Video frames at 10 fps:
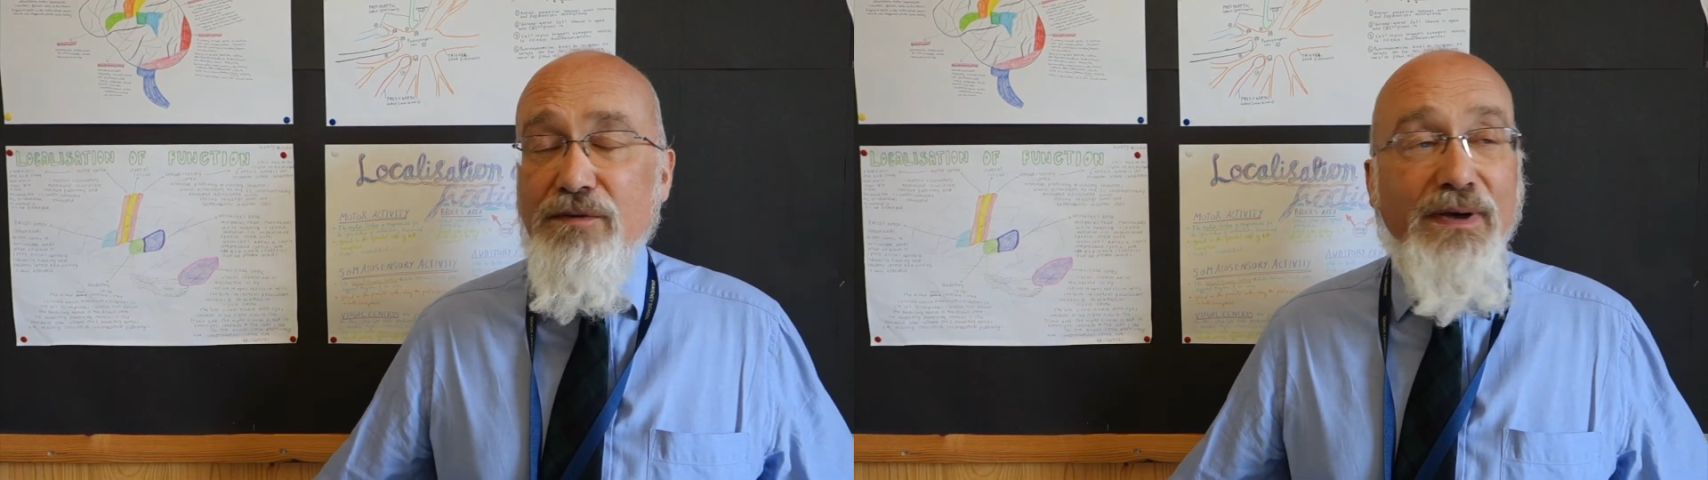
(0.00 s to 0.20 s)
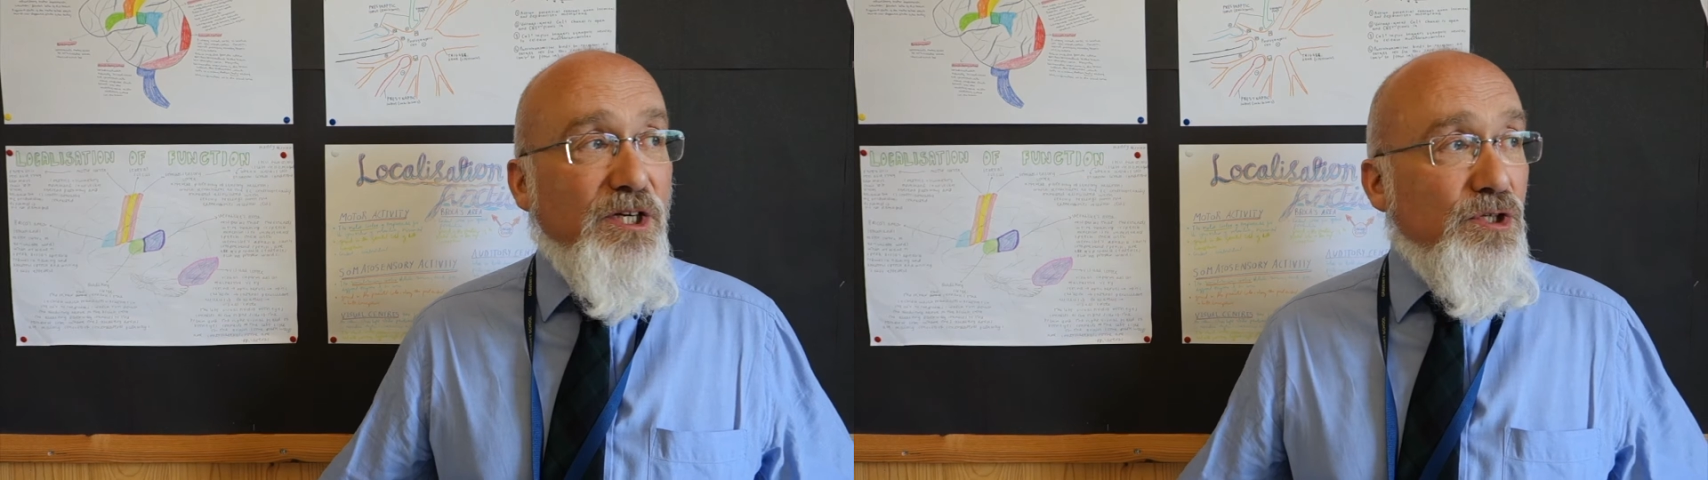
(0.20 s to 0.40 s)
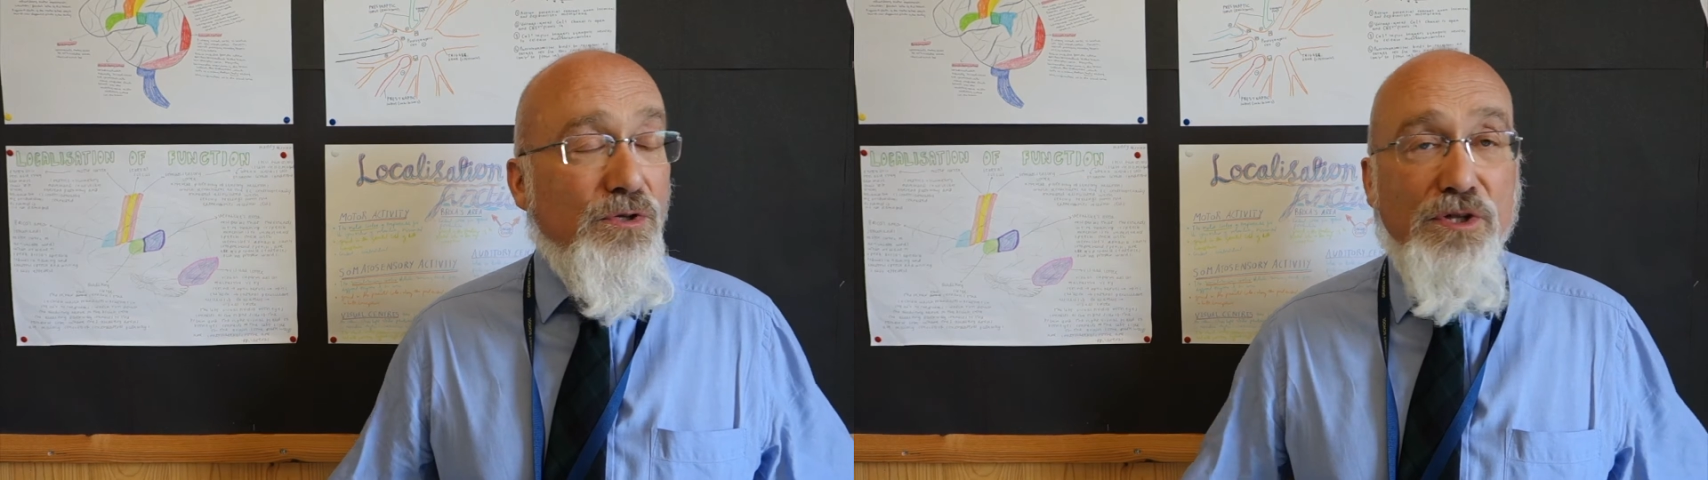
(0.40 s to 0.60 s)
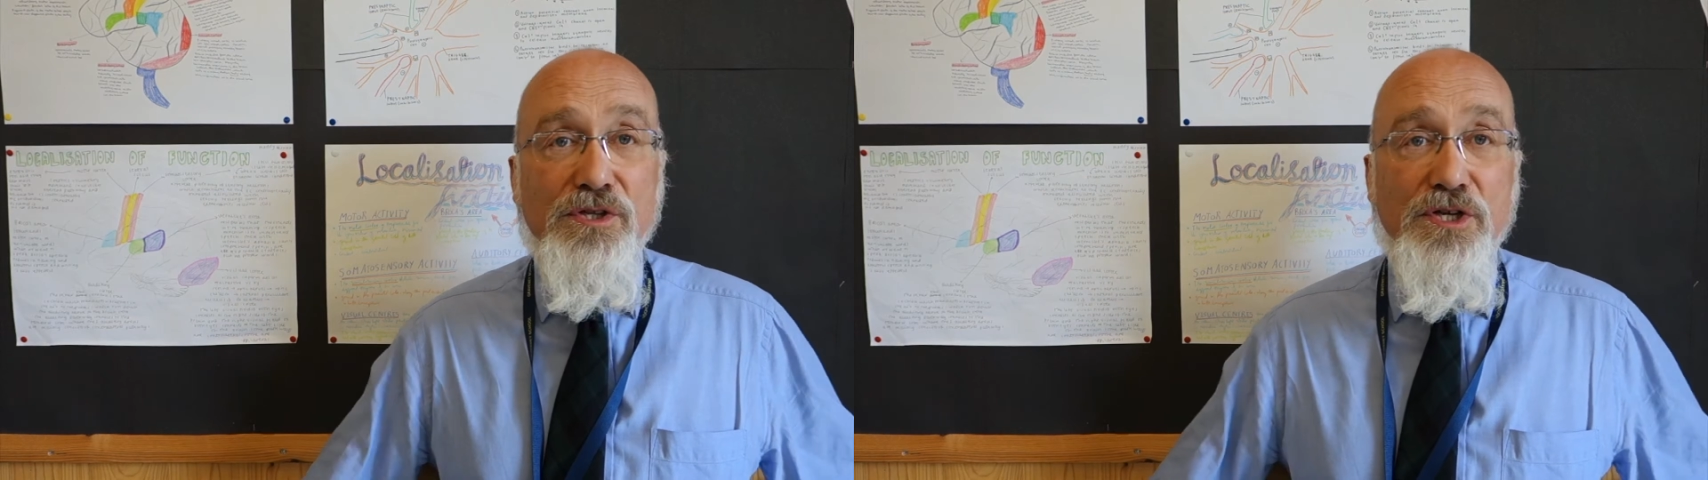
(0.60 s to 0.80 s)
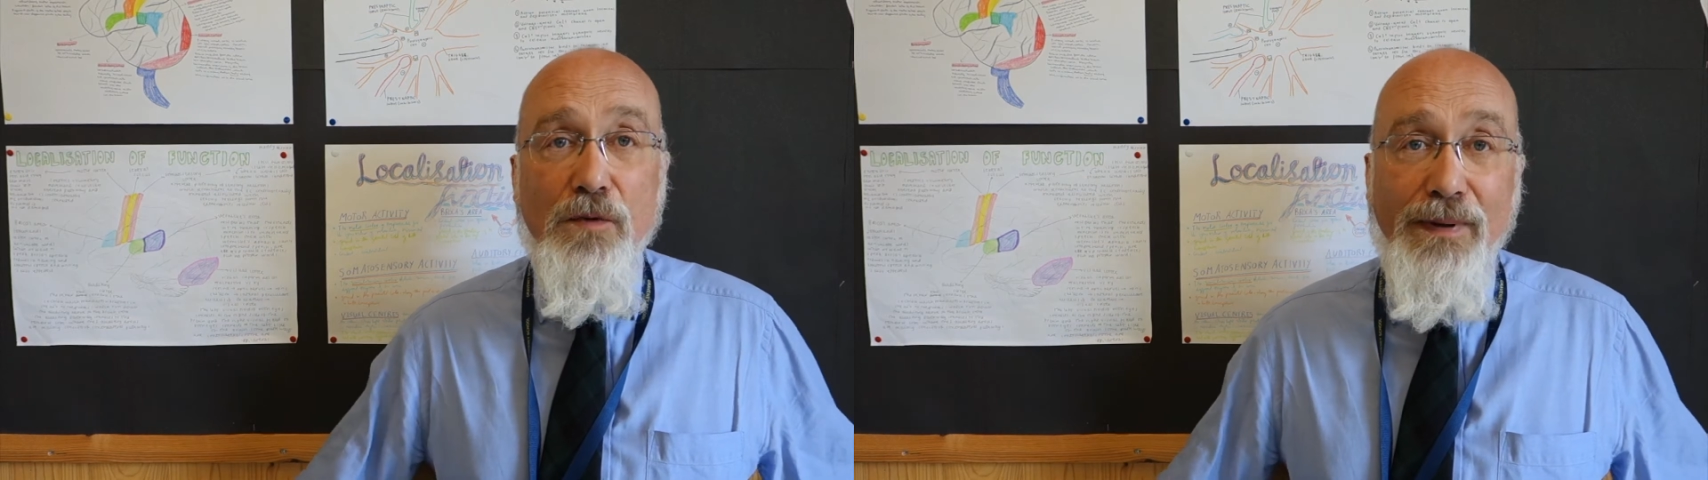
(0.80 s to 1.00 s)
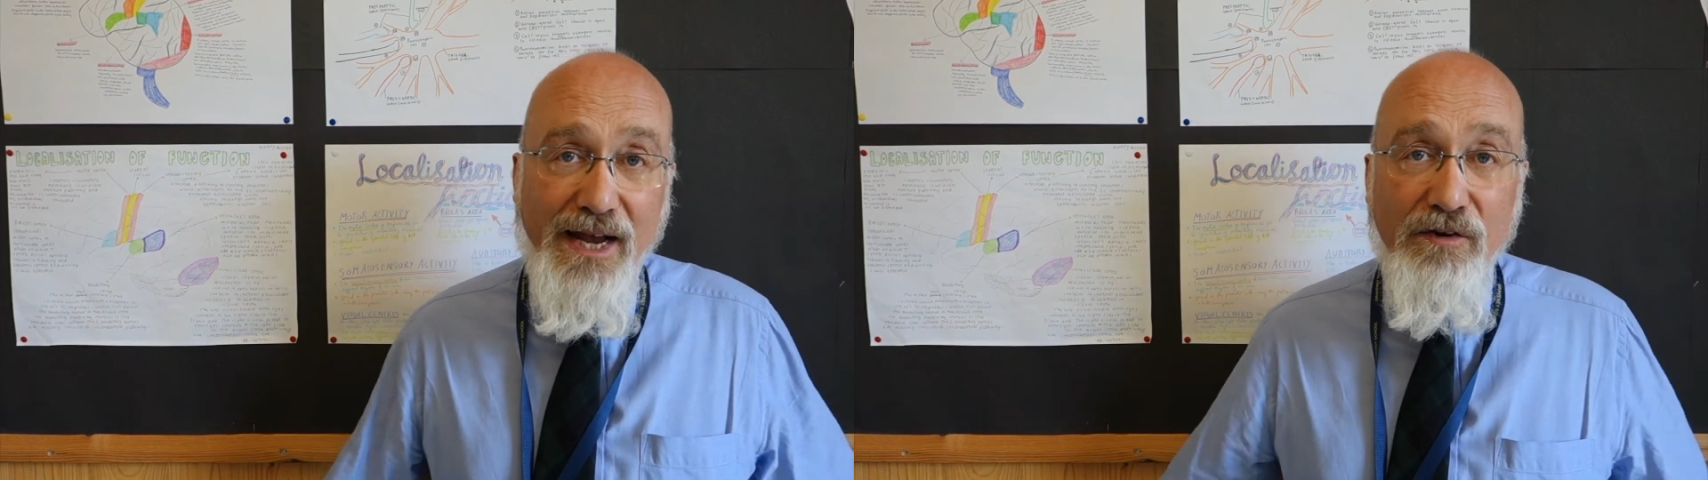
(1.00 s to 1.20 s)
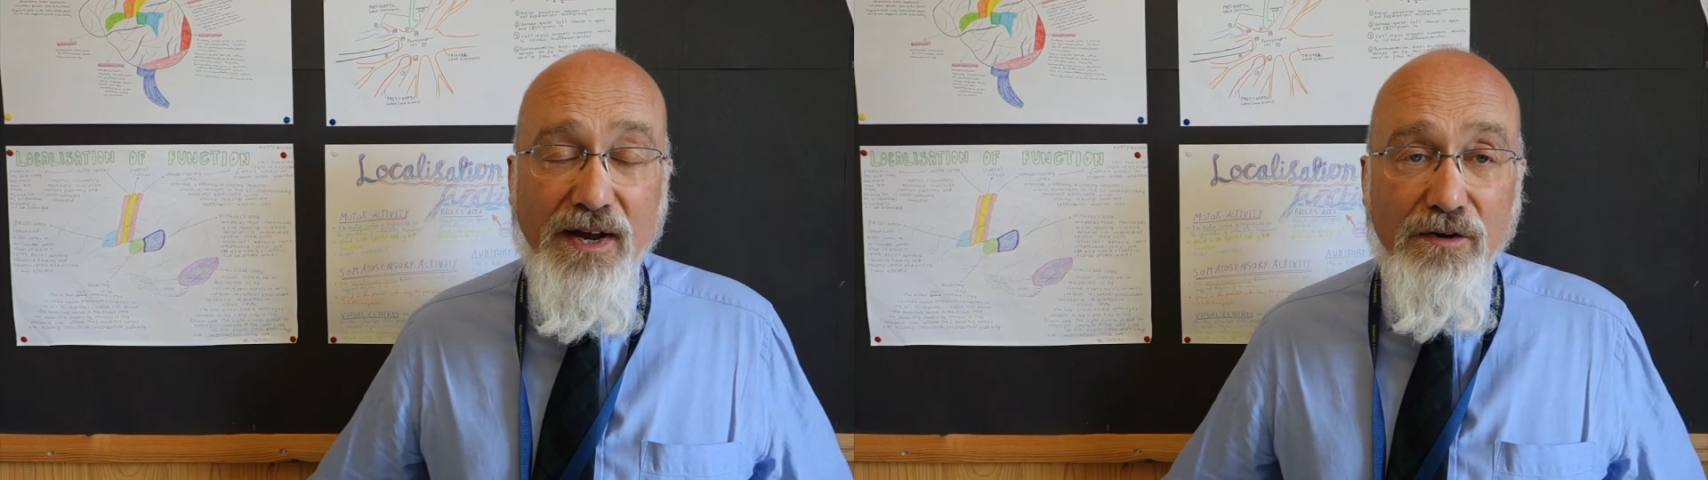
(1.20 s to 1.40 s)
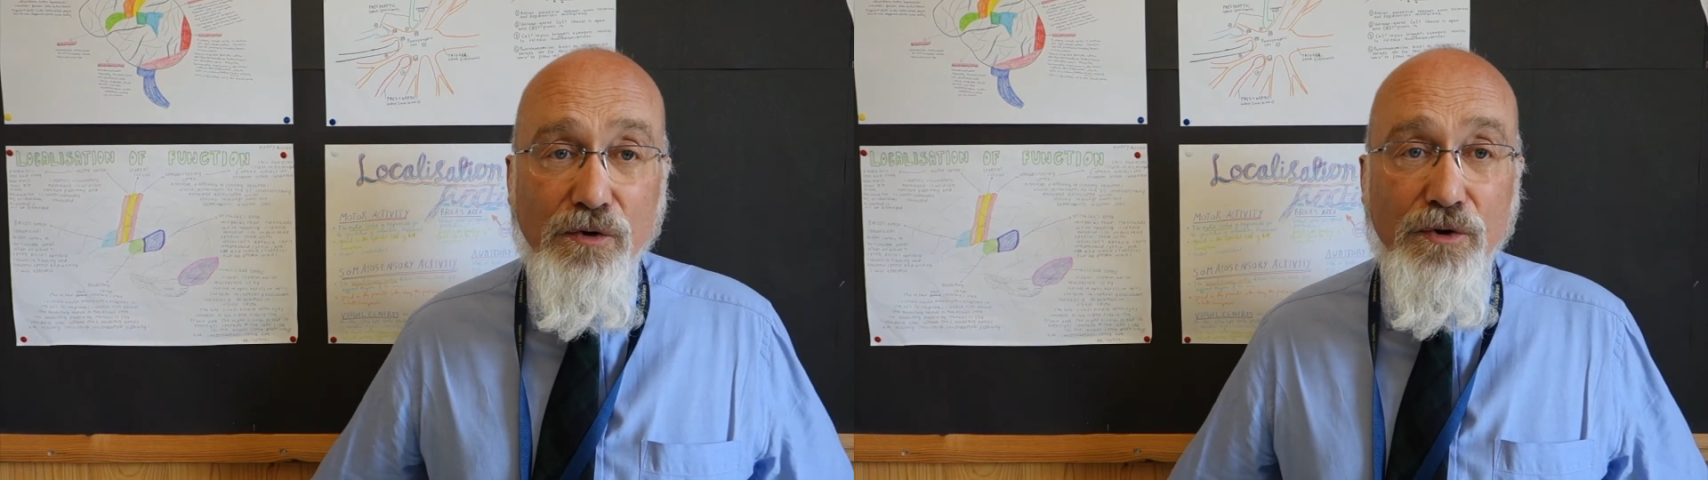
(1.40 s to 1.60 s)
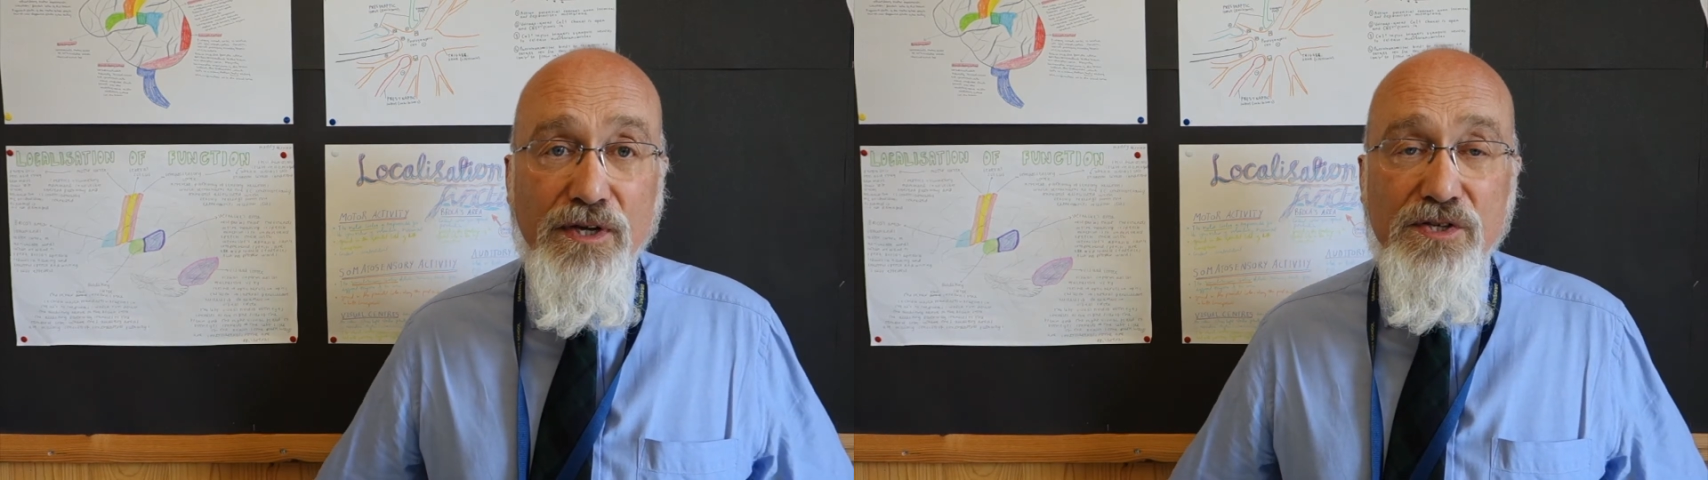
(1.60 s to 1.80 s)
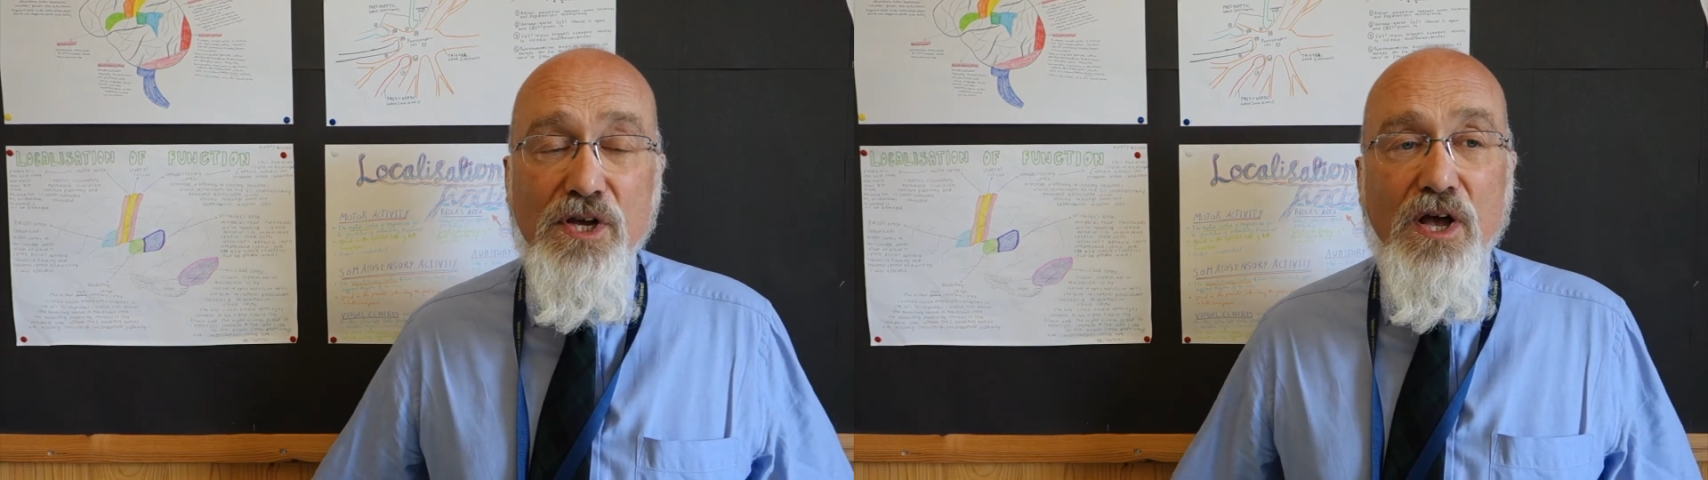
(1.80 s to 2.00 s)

to make sure that there's no background noise,